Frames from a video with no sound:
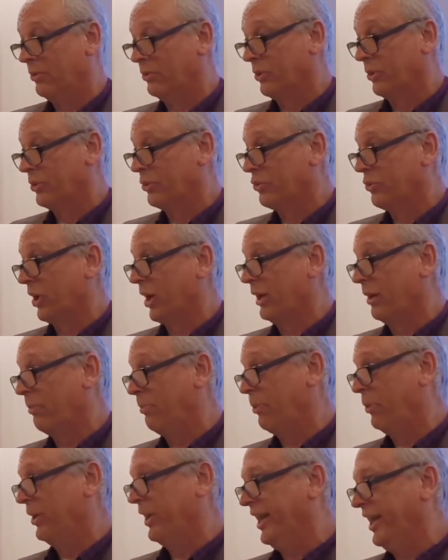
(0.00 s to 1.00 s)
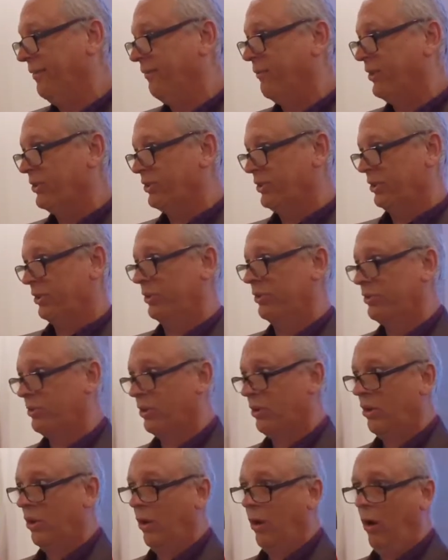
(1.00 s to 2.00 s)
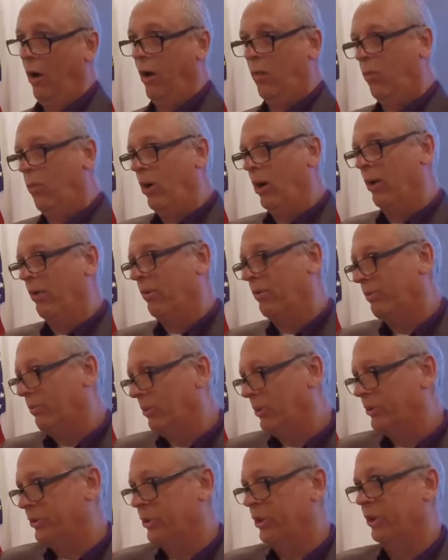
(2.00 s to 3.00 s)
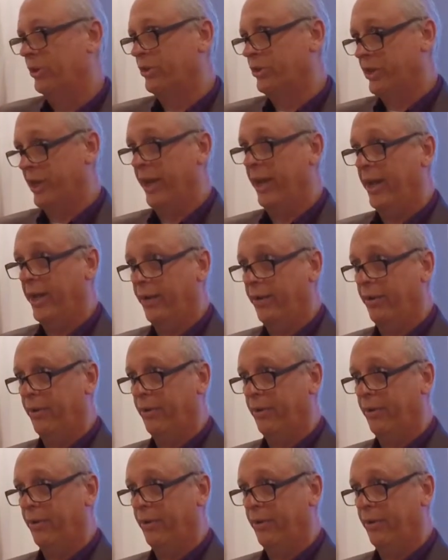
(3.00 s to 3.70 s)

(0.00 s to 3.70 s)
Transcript: So it's trying to put emphasis on what was just said.